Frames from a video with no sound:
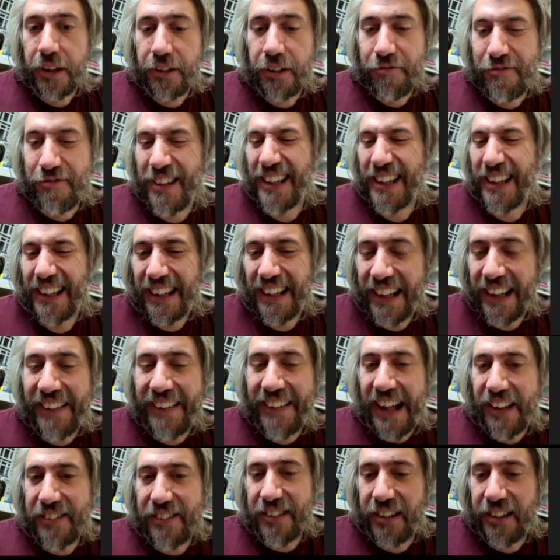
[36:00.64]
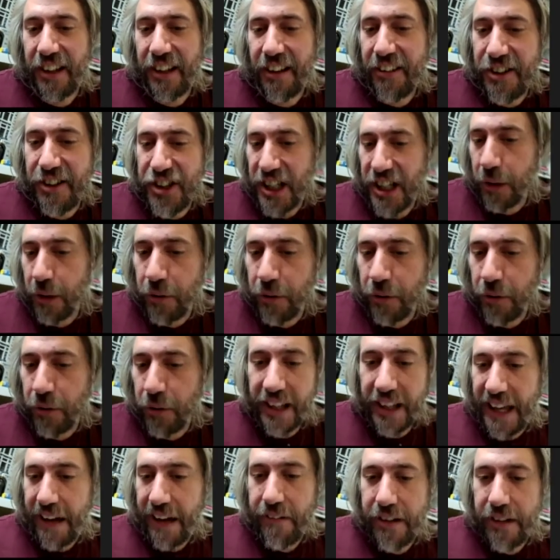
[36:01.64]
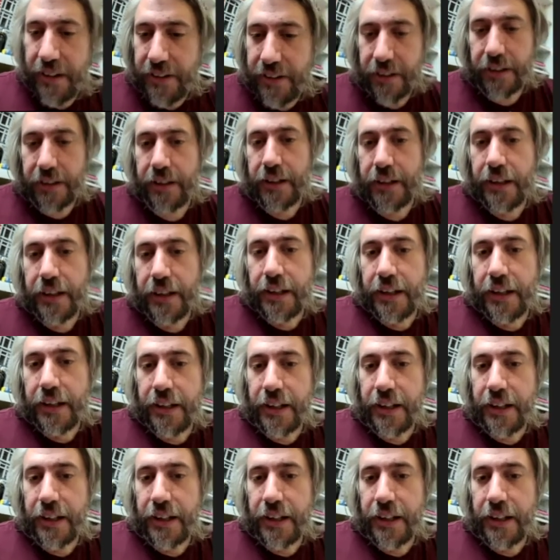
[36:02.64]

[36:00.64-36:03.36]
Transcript: really, and that's kind of the Sheldon character. mm You